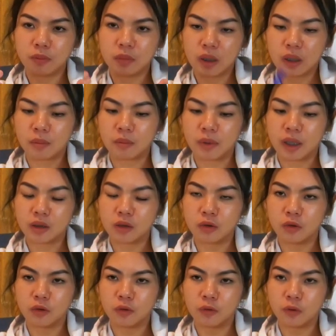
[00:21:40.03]
Come back
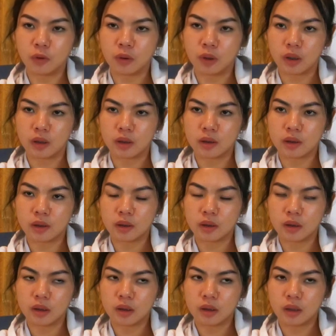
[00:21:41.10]
to focus
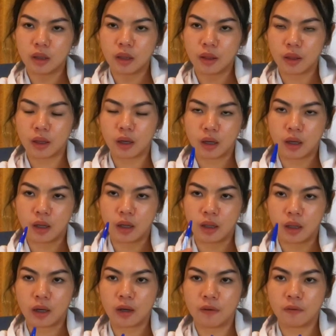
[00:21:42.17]
their
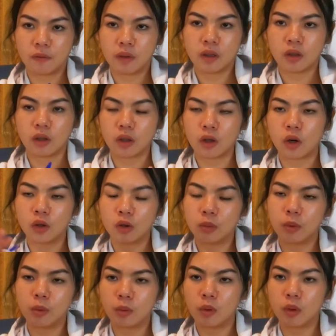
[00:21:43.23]
life, not other
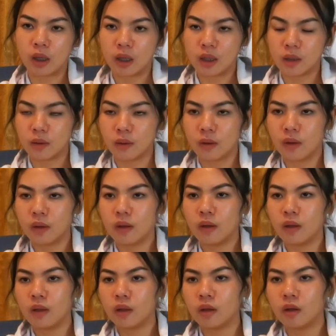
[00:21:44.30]
people's lives,
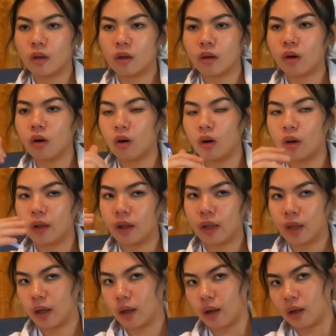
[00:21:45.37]
on
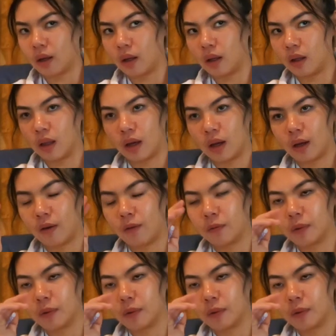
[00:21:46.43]
their lives.